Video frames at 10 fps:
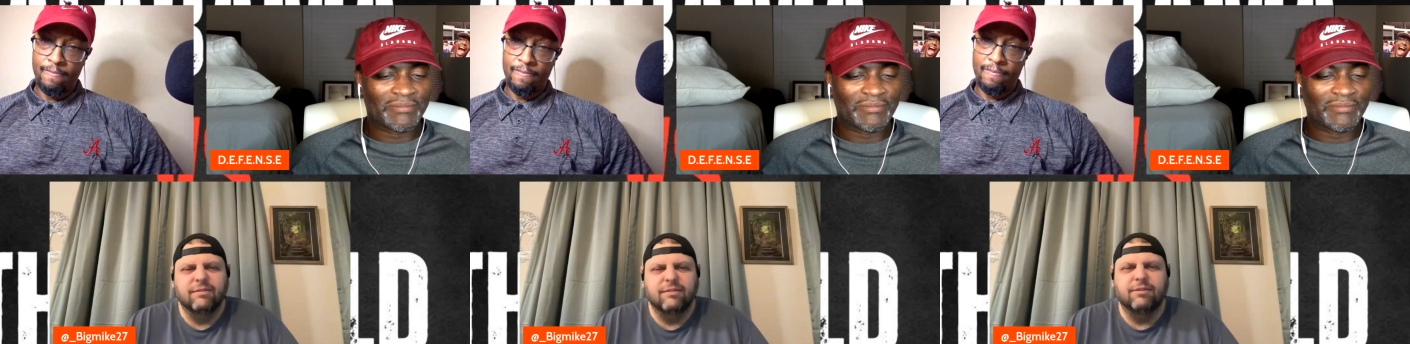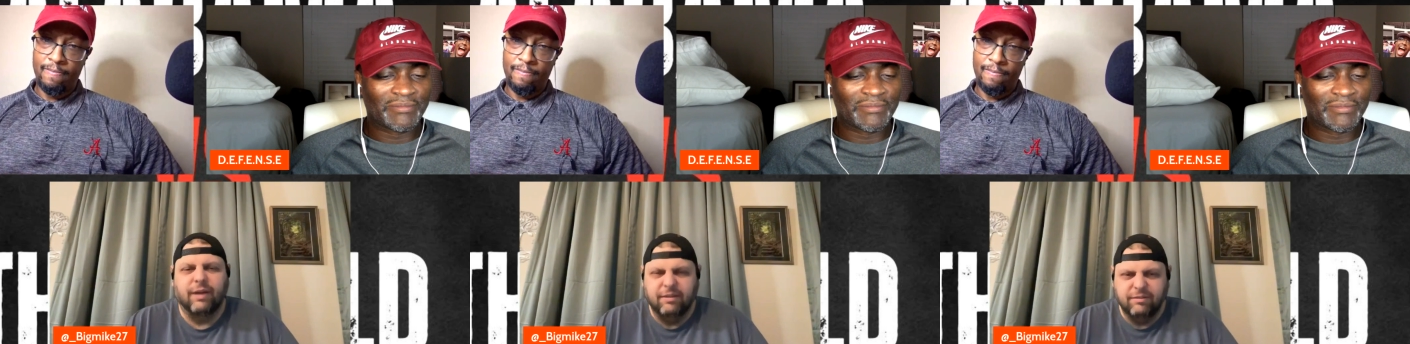
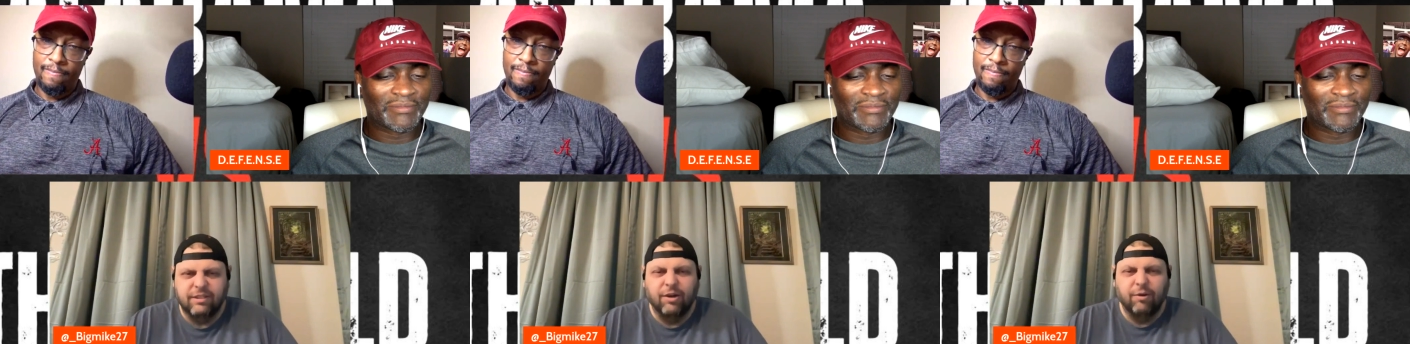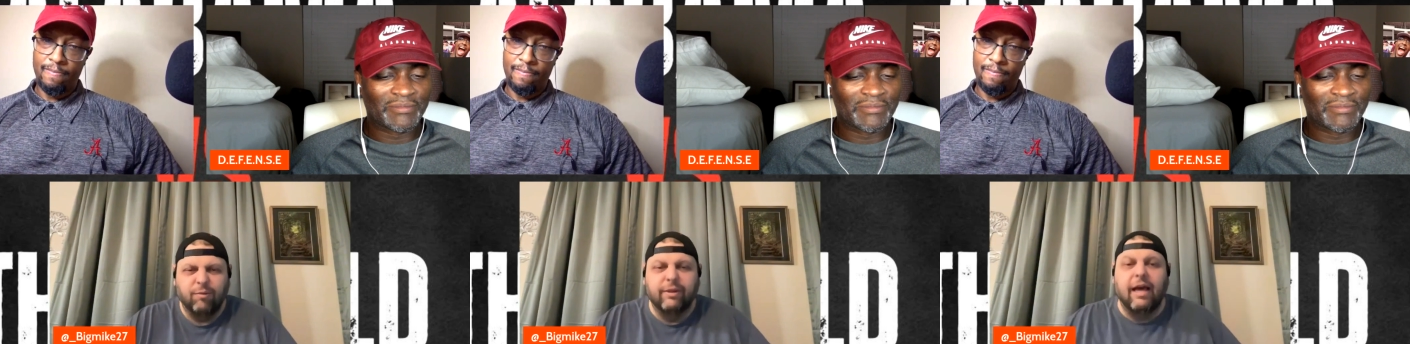Speaker 1: Okay.
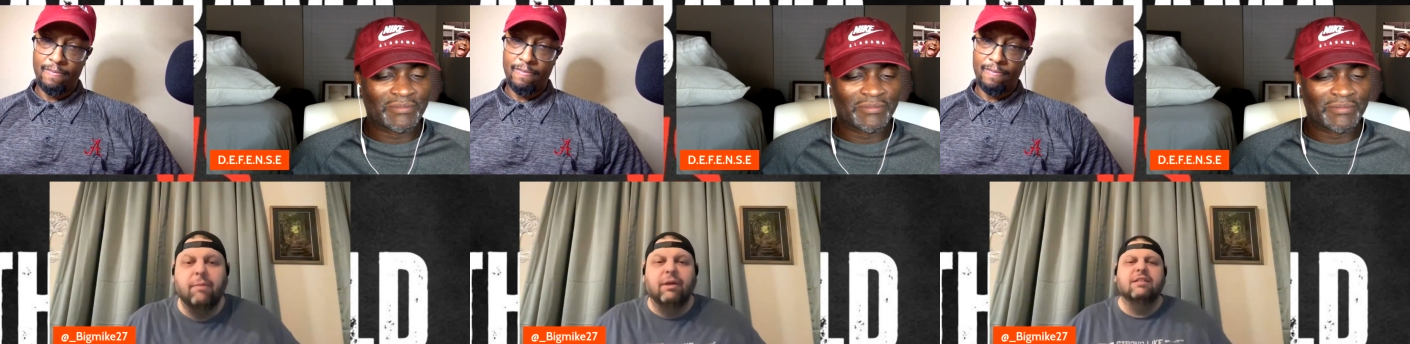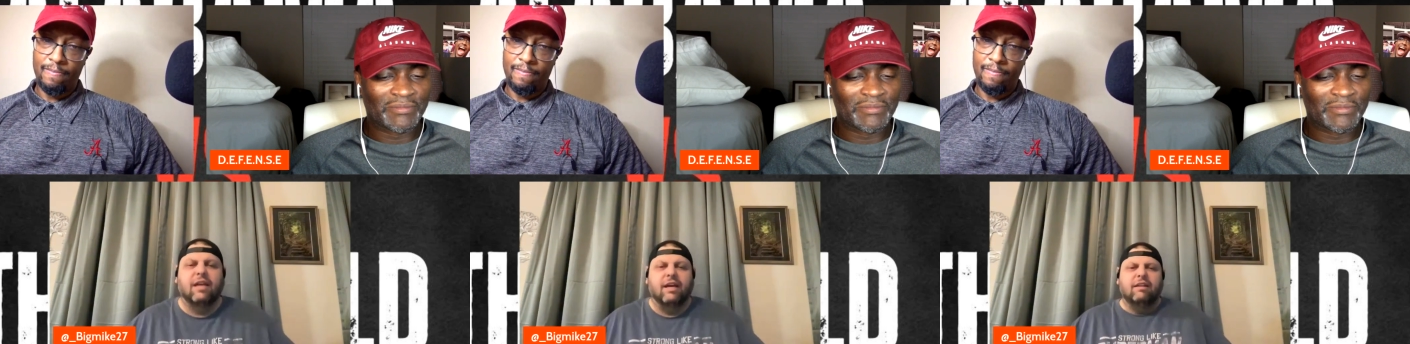So with that being
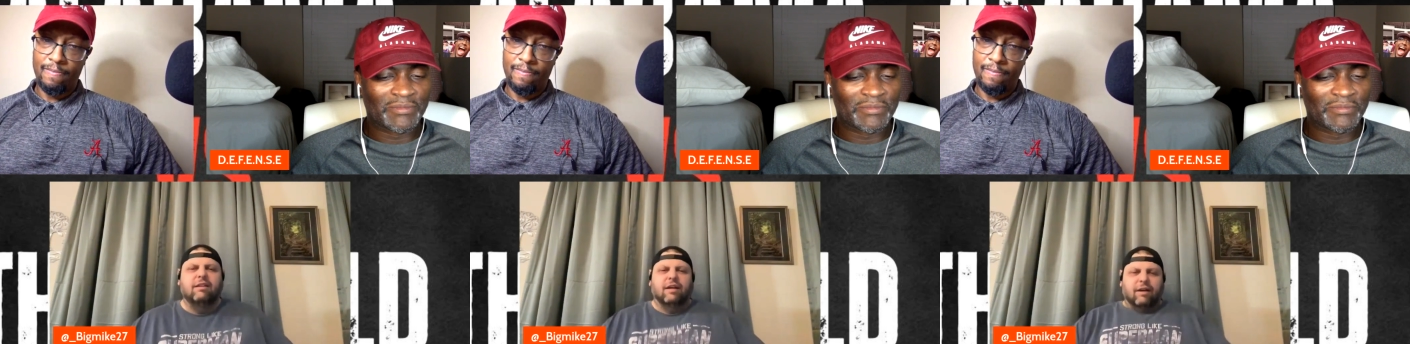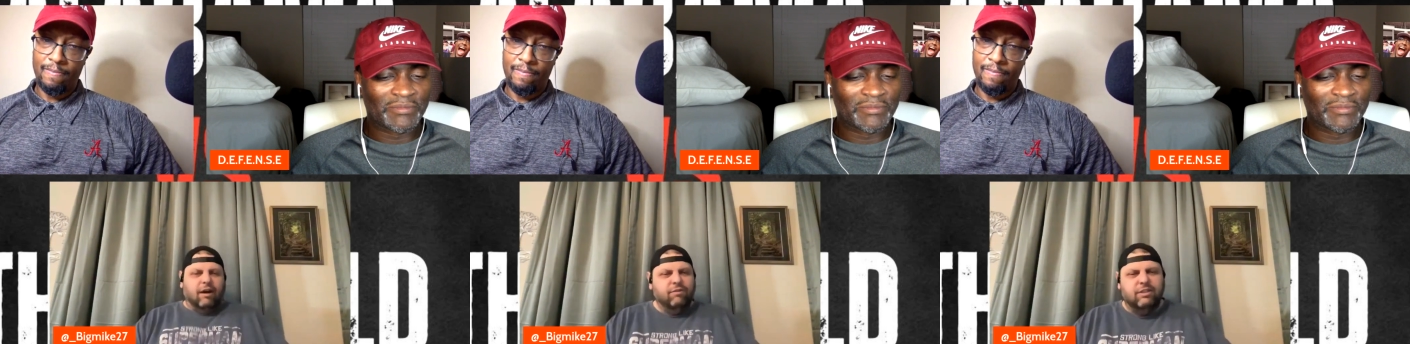said, uh,
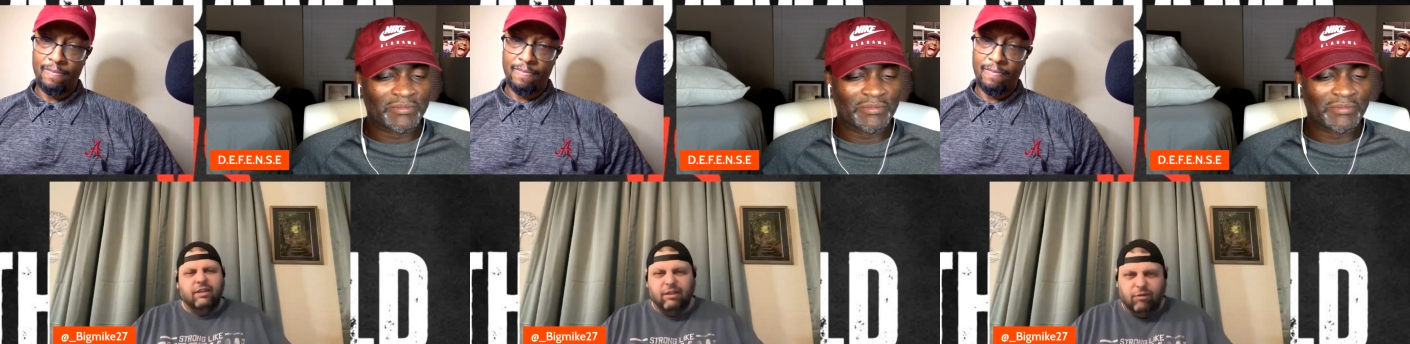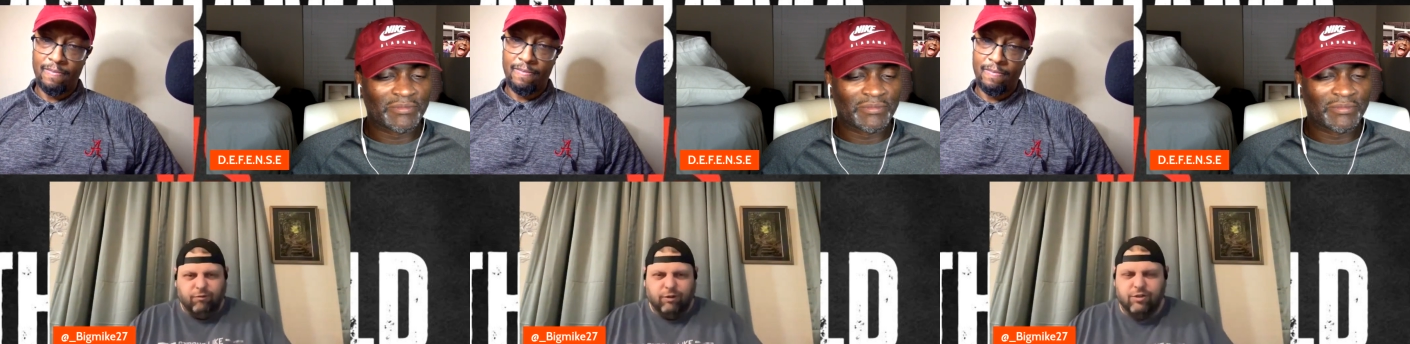obviously a
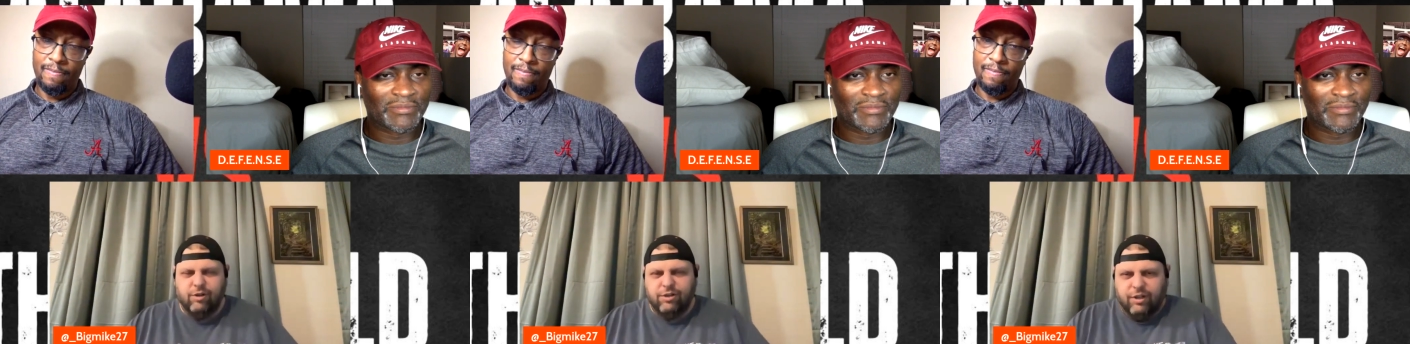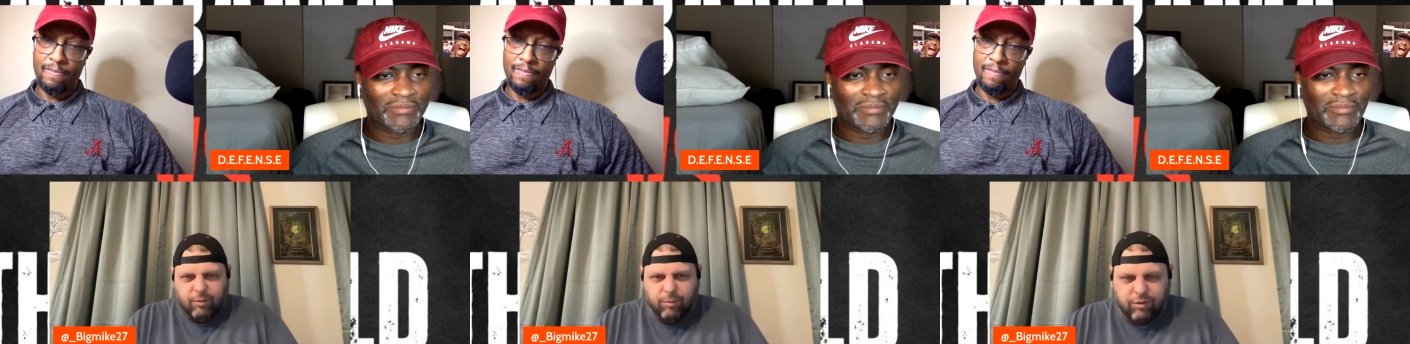little
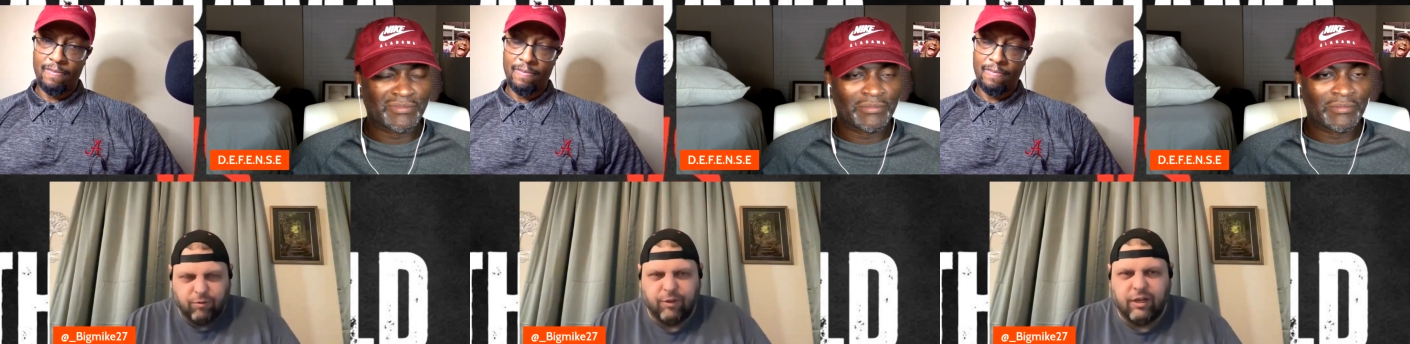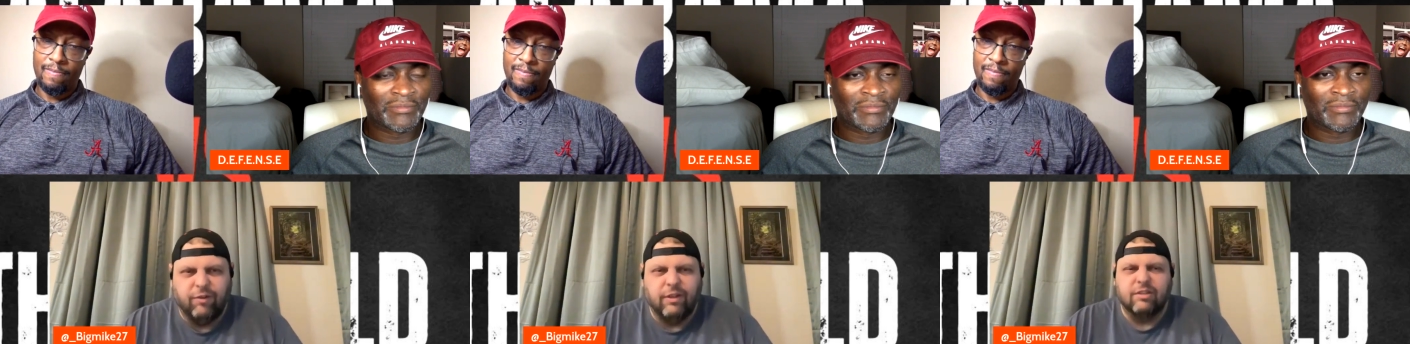frustration coming through for the
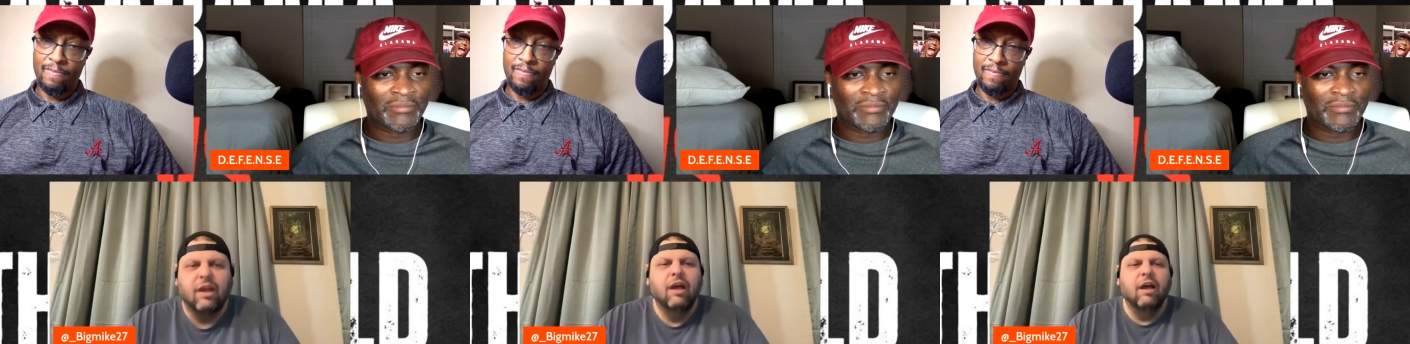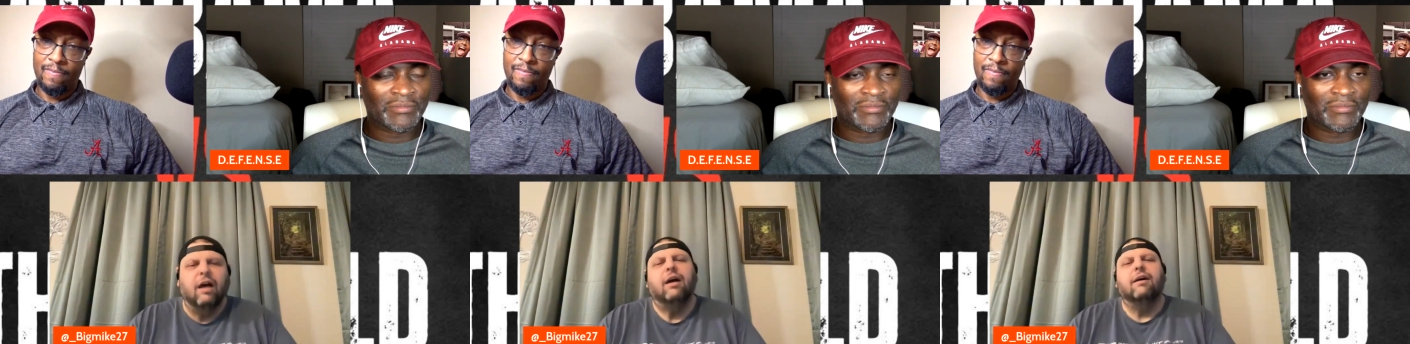defense.
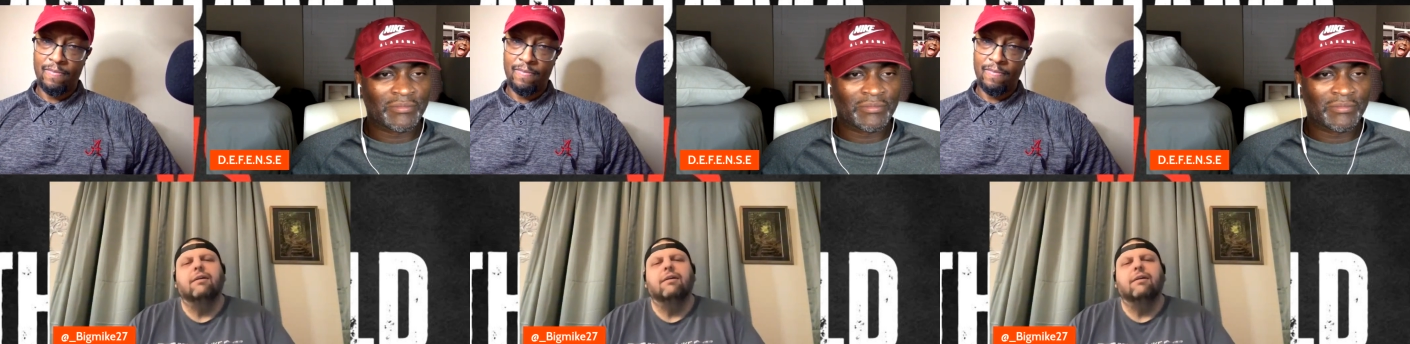Uh,